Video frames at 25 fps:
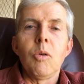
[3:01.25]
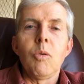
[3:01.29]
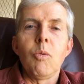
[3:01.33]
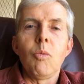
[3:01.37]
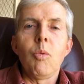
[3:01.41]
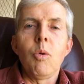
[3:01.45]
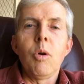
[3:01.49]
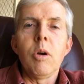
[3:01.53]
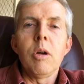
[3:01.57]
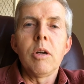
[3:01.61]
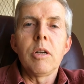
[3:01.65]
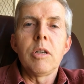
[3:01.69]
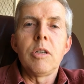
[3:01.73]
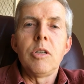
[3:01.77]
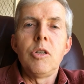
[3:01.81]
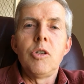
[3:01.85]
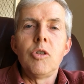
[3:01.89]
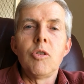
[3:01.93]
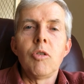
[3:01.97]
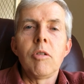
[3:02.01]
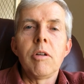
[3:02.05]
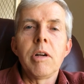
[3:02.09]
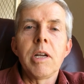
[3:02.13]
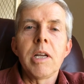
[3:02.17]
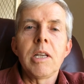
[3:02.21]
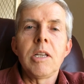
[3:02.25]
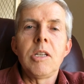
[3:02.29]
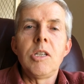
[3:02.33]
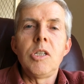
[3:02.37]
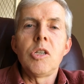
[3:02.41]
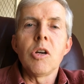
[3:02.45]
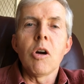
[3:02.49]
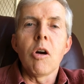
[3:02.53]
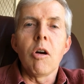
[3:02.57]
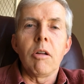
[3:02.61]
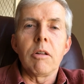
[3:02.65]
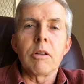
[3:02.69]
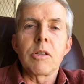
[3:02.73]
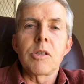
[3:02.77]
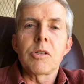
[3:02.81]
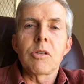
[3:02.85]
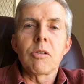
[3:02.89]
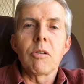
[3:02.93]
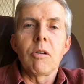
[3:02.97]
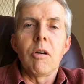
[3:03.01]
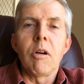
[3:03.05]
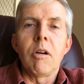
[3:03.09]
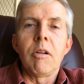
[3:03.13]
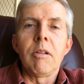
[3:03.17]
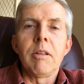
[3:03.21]
were drawing dots
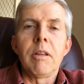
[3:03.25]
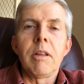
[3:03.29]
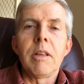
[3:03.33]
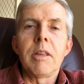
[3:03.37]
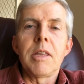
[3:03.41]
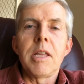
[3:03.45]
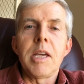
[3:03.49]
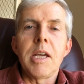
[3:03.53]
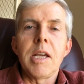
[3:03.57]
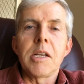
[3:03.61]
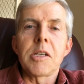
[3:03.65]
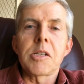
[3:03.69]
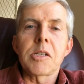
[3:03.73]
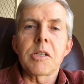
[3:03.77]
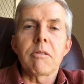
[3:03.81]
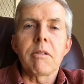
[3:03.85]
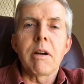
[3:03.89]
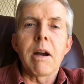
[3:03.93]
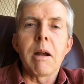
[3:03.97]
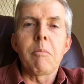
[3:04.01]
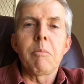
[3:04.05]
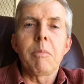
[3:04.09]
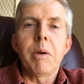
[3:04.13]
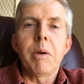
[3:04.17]
on their scrap